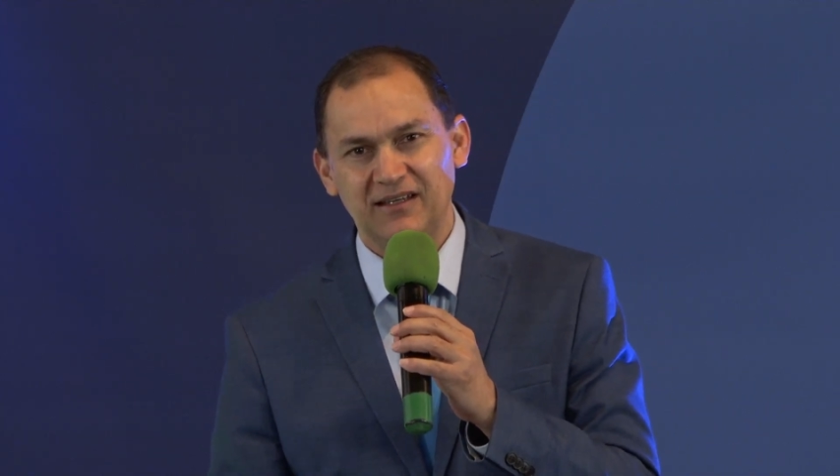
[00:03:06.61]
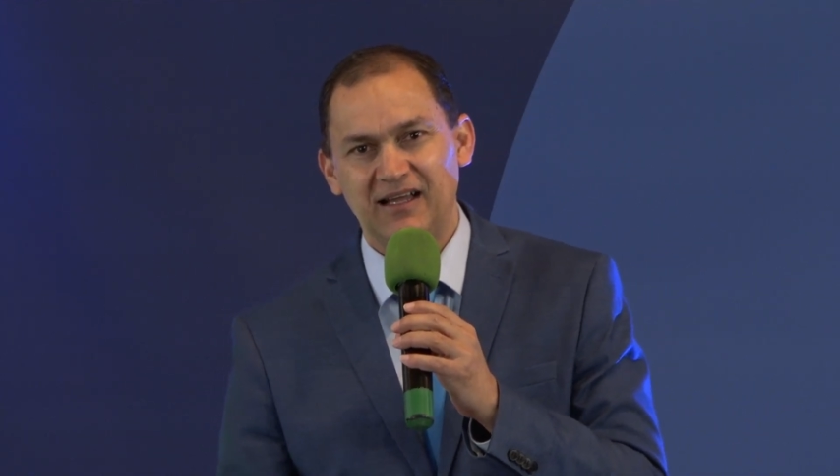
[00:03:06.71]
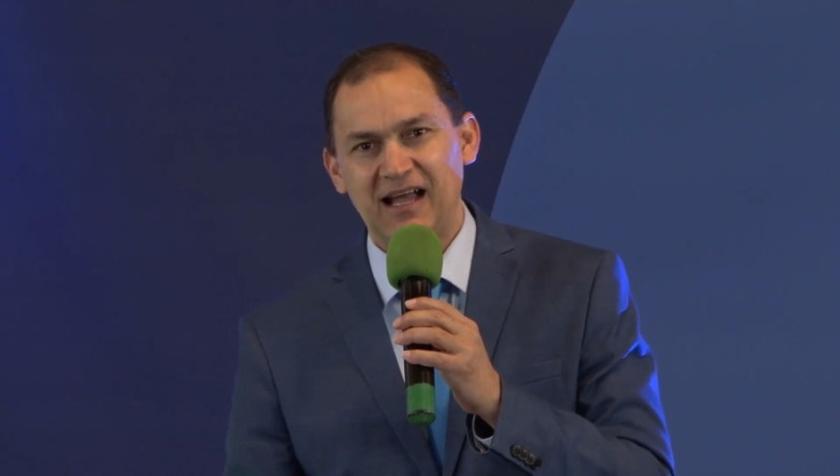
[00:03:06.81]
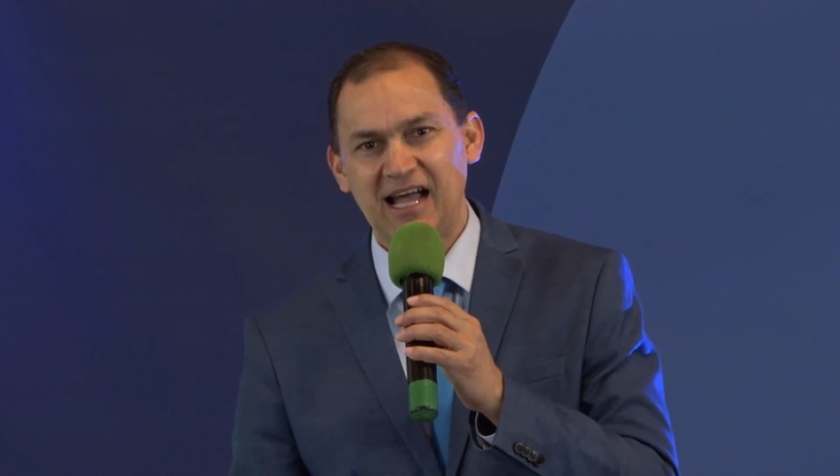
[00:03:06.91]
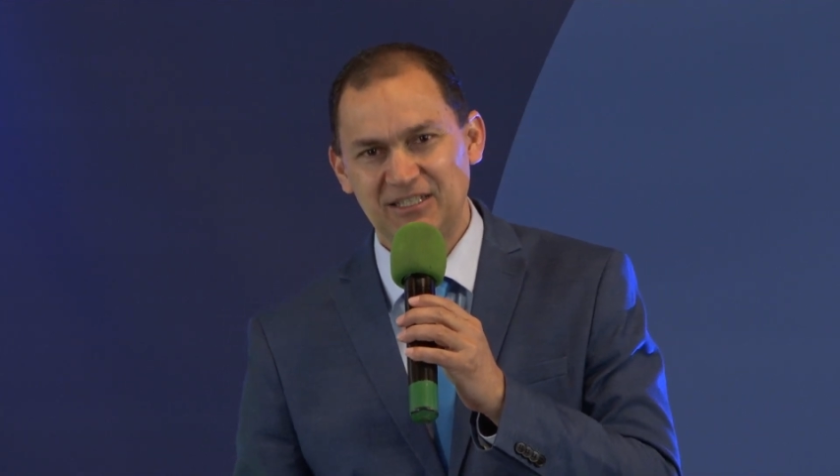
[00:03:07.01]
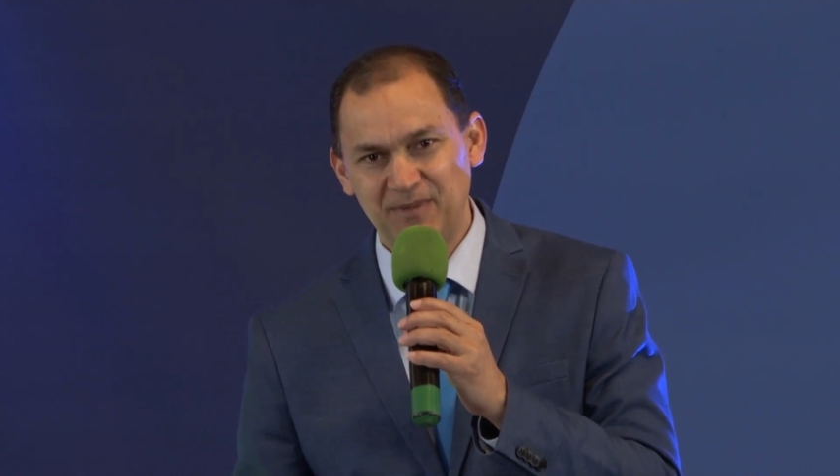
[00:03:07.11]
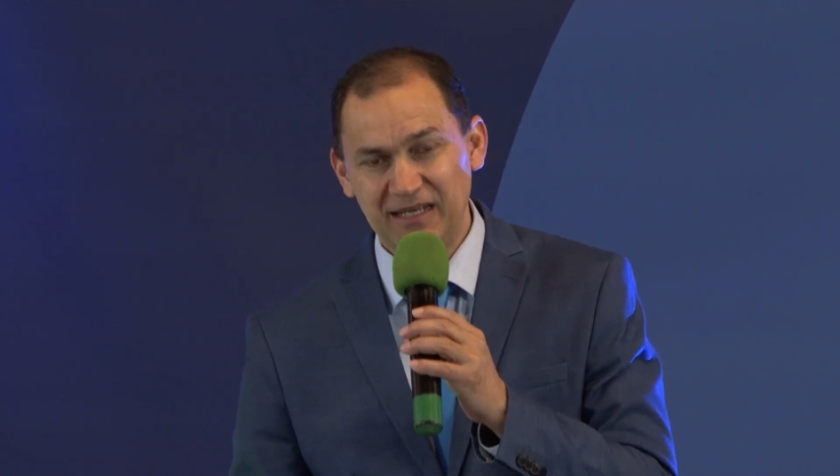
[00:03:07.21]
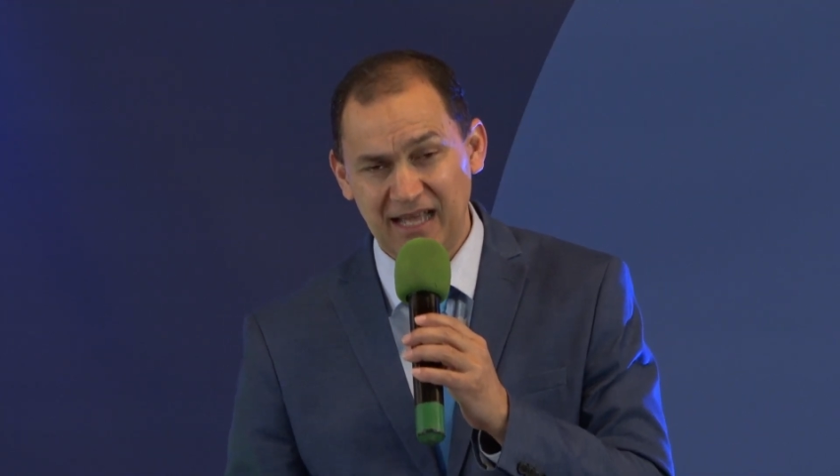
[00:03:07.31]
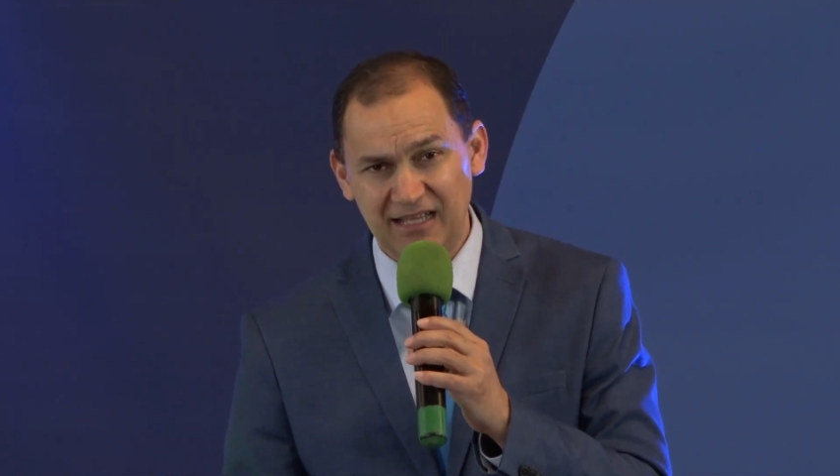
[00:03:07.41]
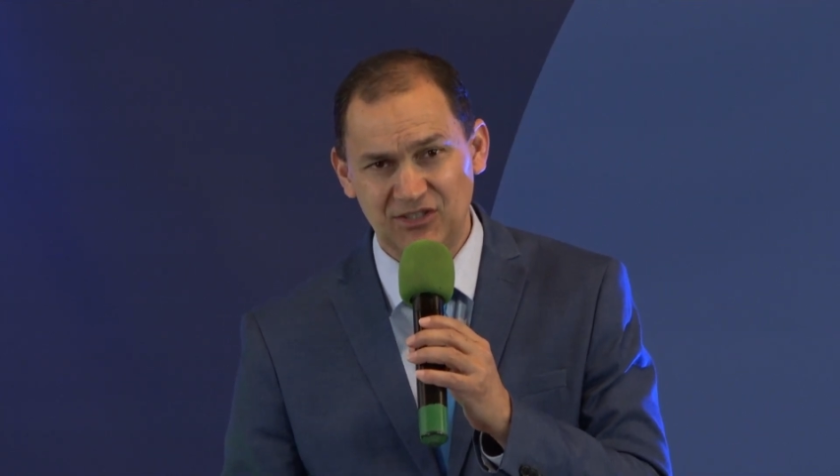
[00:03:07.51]
has been
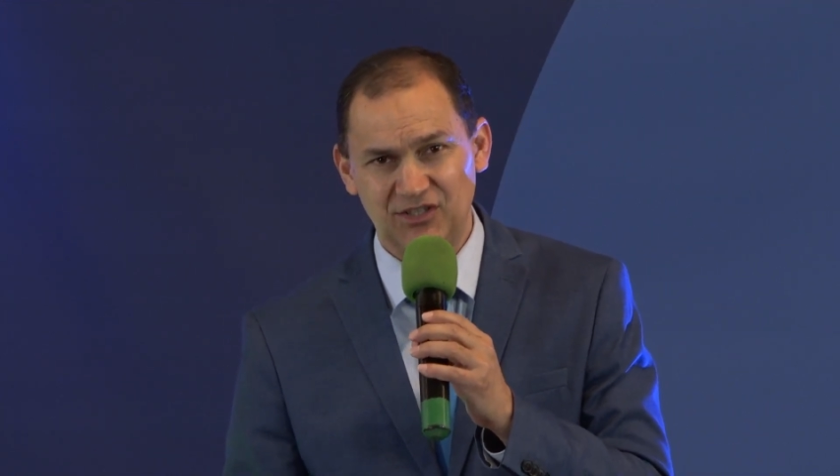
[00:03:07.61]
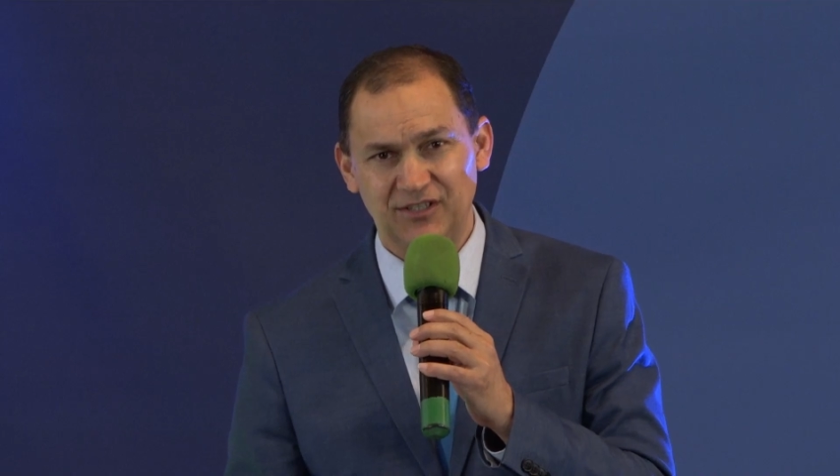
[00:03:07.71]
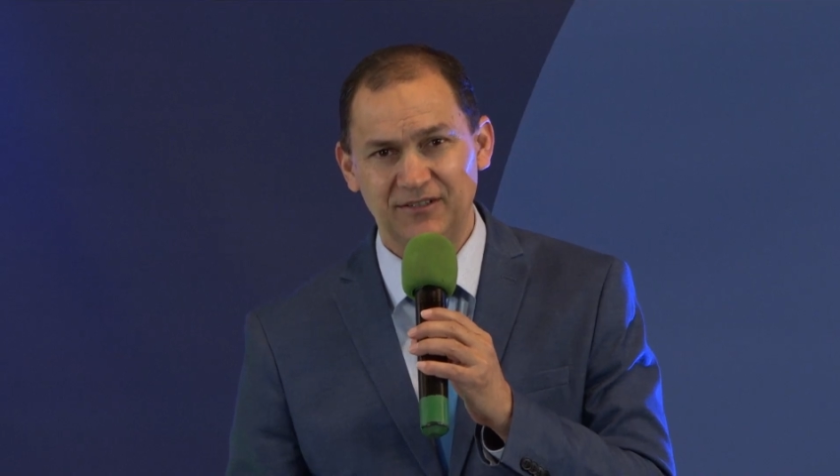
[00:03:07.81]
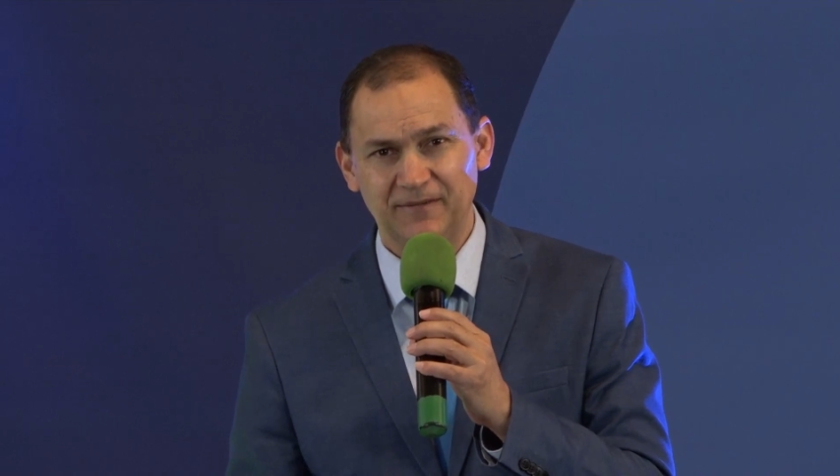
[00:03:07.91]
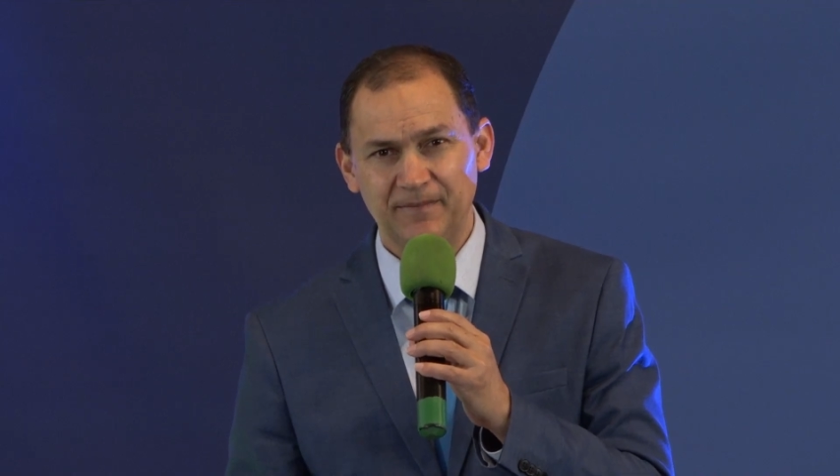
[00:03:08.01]
answered.